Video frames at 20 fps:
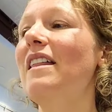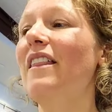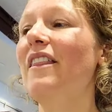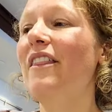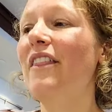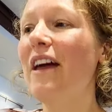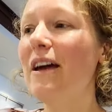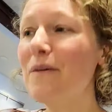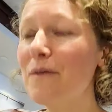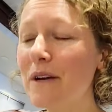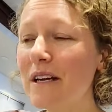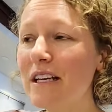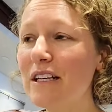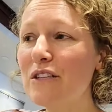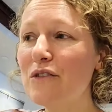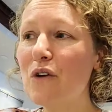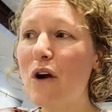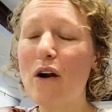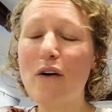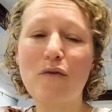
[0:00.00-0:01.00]
Then we're going to
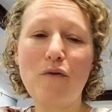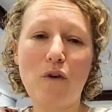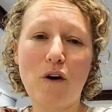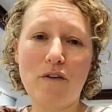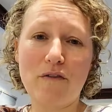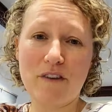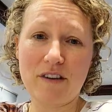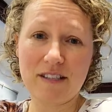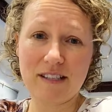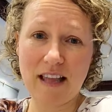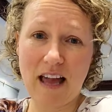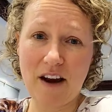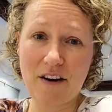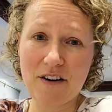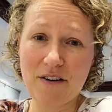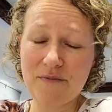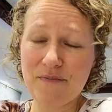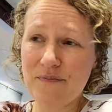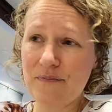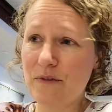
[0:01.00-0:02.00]
do our 4-verse
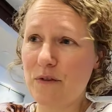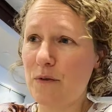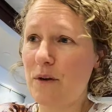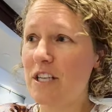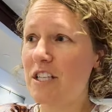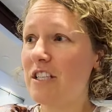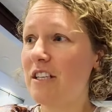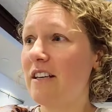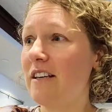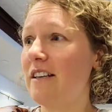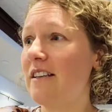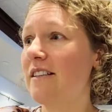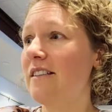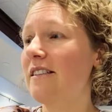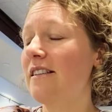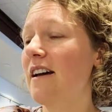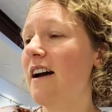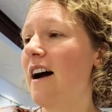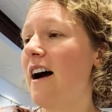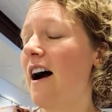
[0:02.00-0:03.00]
ladder, which
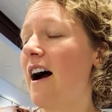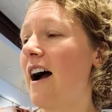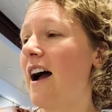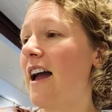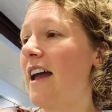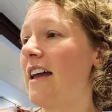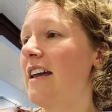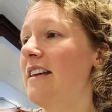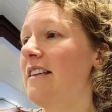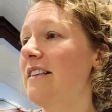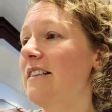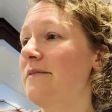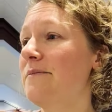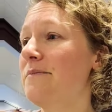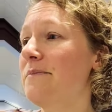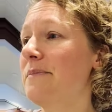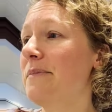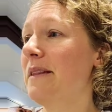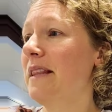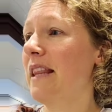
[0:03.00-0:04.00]
is I
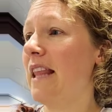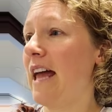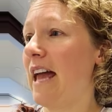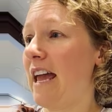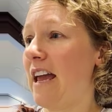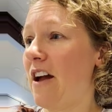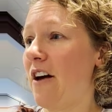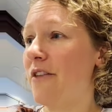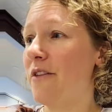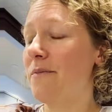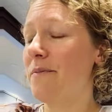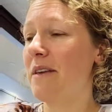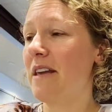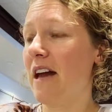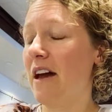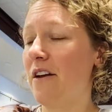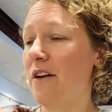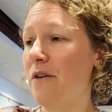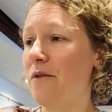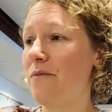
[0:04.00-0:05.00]
play on the
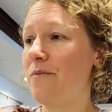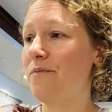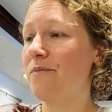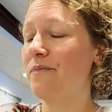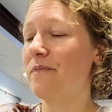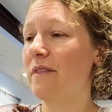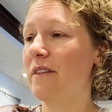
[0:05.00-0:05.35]
piano